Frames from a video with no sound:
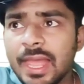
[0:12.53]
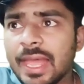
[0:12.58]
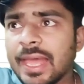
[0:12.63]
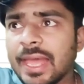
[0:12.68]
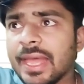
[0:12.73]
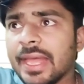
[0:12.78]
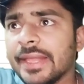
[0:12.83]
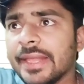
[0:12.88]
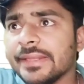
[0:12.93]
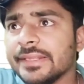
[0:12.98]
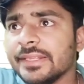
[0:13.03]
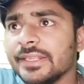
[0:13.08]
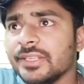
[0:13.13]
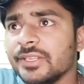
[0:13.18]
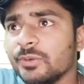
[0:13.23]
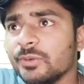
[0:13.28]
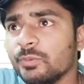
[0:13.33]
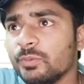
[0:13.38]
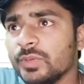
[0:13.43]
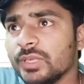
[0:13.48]
and
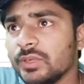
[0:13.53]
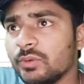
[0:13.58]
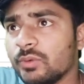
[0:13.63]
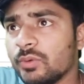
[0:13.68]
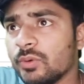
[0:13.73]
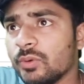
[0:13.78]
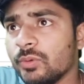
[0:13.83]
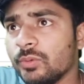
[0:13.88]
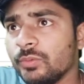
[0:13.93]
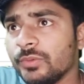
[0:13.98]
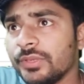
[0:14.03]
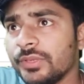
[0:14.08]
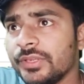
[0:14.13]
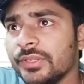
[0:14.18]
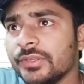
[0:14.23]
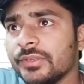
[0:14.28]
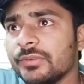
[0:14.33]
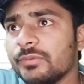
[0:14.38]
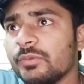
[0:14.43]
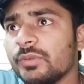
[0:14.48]
here we go.
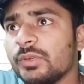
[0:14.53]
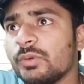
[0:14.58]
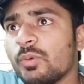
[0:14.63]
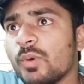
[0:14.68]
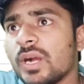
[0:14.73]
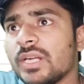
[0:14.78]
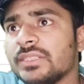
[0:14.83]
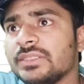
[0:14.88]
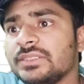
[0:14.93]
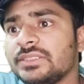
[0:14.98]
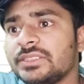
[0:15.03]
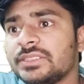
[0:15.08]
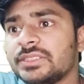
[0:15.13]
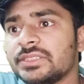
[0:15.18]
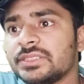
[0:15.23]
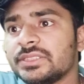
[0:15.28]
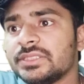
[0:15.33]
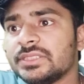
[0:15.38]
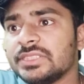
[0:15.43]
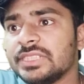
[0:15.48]
Here we want,
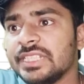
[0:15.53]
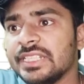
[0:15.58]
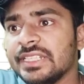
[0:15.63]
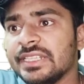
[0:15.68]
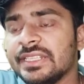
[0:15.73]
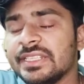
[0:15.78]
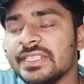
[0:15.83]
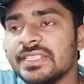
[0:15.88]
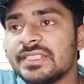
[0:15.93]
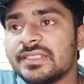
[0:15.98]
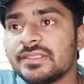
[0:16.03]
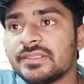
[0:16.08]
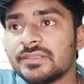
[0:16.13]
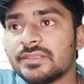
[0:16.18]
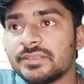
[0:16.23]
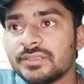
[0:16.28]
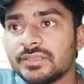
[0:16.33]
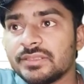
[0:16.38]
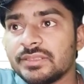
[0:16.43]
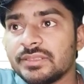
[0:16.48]
in this
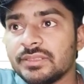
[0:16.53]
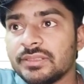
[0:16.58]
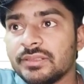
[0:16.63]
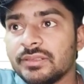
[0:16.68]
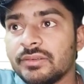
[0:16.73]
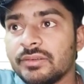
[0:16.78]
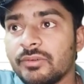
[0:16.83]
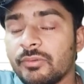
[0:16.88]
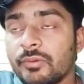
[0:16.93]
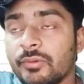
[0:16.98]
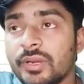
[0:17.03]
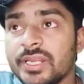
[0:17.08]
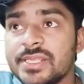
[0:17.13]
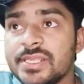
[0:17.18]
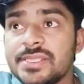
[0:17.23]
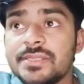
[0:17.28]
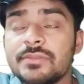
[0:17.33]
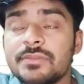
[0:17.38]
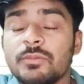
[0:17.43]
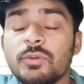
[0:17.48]

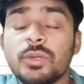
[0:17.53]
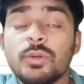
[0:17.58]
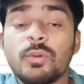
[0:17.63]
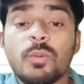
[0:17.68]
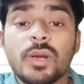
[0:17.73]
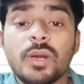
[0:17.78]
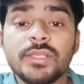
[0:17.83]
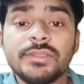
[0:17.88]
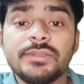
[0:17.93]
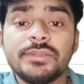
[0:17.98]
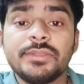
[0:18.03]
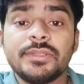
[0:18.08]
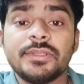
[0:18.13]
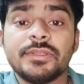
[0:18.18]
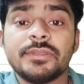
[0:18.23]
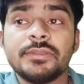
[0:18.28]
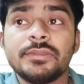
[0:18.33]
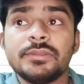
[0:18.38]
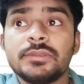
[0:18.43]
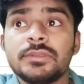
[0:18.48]
range, we want
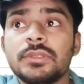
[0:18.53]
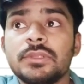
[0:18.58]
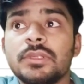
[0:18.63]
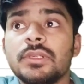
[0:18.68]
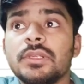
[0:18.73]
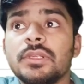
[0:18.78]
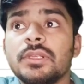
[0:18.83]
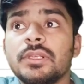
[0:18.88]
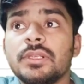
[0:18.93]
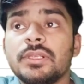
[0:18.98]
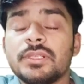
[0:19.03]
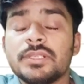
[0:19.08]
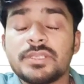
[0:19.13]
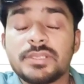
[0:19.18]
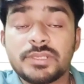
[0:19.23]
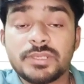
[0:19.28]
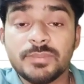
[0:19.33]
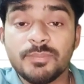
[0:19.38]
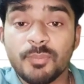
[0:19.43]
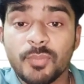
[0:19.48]
your
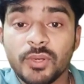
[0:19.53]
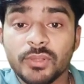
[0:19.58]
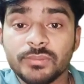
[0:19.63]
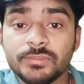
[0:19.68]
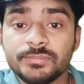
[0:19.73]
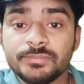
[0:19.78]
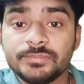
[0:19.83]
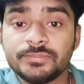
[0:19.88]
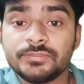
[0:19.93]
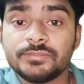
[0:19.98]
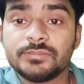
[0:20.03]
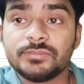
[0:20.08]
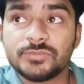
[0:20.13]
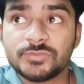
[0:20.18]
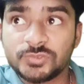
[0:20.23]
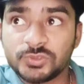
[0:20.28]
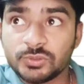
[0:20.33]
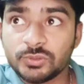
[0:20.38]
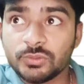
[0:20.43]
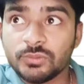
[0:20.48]
symbol.
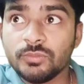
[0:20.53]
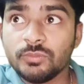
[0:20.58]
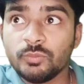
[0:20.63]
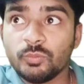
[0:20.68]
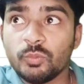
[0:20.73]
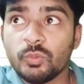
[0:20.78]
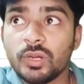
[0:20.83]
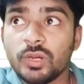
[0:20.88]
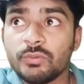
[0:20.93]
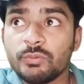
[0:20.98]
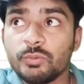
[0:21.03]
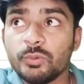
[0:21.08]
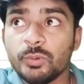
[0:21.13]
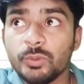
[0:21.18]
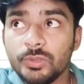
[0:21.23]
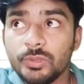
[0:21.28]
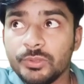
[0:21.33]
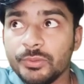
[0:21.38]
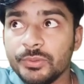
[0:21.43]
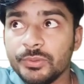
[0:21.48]
So what we
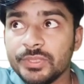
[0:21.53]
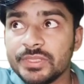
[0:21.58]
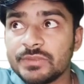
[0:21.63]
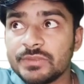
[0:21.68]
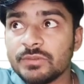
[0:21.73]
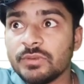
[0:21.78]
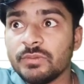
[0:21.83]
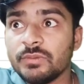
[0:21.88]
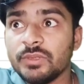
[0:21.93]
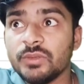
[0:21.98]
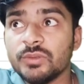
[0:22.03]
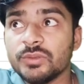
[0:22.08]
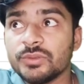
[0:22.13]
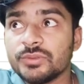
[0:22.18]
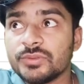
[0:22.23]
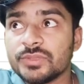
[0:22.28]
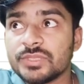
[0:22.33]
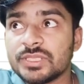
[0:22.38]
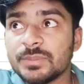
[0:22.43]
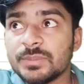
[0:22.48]
will do is we will go
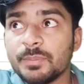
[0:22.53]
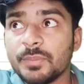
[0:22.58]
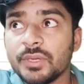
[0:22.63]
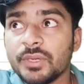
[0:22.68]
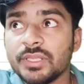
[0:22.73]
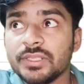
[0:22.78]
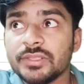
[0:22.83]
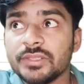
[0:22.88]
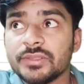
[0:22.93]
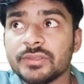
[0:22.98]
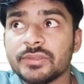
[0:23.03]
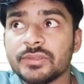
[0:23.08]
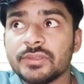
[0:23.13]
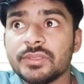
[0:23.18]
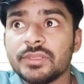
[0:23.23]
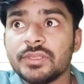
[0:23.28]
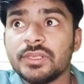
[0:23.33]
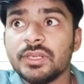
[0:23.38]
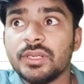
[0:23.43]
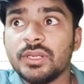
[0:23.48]
to symbol here.
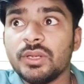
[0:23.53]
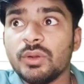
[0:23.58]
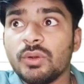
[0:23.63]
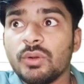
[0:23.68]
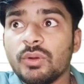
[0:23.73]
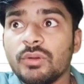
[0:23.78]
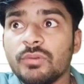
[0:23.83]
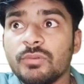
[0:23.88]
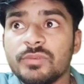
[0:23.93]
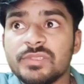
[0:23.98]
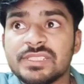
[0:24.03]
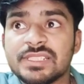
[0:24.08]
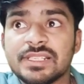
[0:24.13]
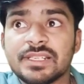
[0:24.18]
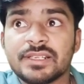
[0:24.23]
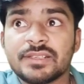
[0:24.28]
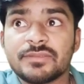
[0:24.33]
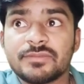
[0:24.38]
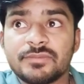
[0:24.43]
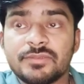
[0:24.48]
We will
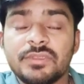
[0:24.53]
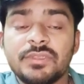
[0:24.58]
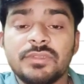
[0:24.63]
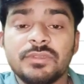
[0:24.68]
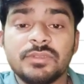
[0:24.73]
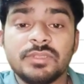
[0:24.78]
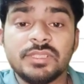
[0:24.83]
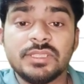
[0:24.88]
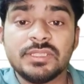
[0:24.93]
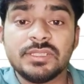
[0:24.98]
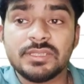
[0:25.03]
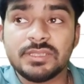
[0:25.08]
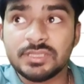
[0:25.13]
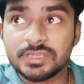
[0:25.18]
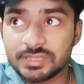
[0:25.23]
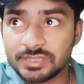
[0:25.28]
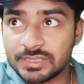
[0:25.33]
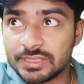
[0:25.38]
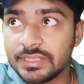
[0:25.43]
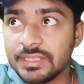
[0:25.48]
select in the
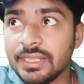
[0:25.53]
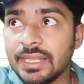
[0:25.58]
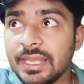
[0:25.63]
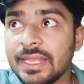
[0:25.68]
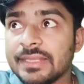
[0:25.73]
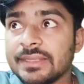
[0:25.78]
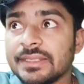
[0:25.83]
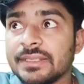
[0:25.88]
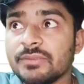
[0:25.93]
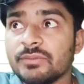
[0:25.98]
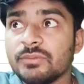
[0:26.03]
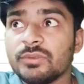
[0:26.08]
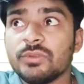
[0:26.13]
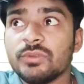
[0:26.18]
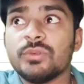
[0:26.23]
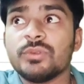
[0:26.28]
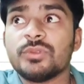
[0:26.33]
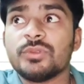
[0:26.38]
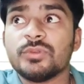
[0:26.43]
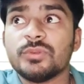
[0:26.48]
cell and then we'll
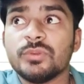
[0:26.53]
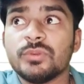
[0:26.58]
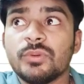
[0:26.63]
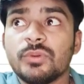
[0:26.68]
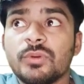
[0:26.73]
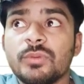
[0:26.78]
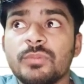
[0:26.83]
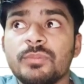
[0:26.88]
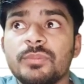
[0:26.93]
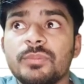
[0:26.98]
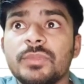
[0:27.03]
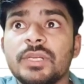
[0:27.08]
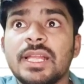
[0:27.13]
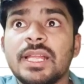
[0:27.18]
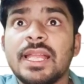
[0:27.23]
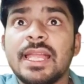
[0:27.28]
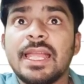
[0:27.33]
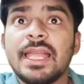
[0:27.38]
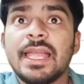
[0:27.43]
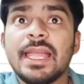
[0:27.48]
go to home,
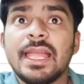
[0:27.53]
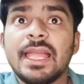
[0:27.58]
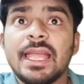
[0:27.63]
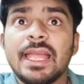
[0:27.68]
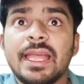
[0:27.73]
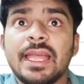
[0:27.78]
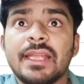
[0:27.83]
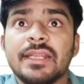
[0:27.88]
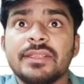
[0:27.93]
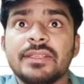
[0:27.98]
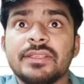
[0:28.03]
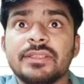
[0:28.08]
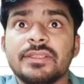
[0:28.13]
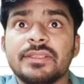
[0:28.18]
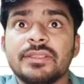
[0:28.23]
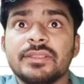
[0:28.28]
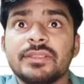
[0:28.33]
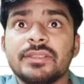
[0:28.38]
and